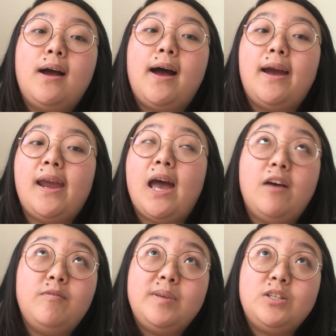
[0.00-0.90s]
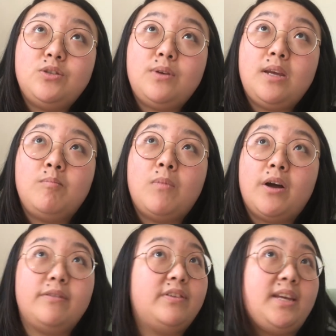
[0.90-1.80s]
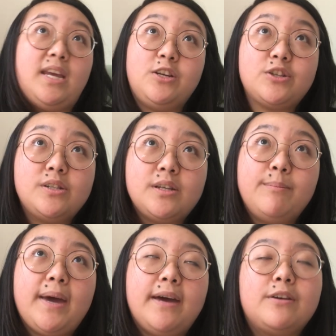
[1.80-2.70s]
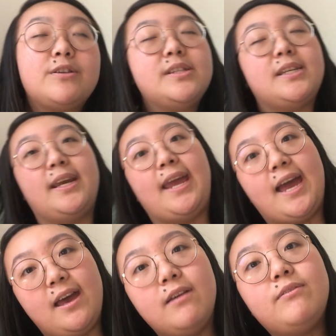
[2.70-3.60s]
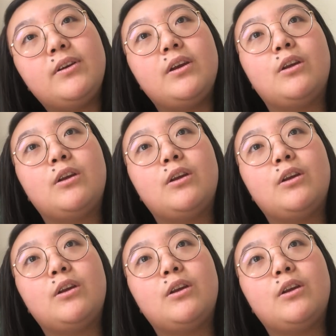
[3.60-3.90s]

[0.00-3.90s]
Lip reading: I have been doing modifications on patterns and I have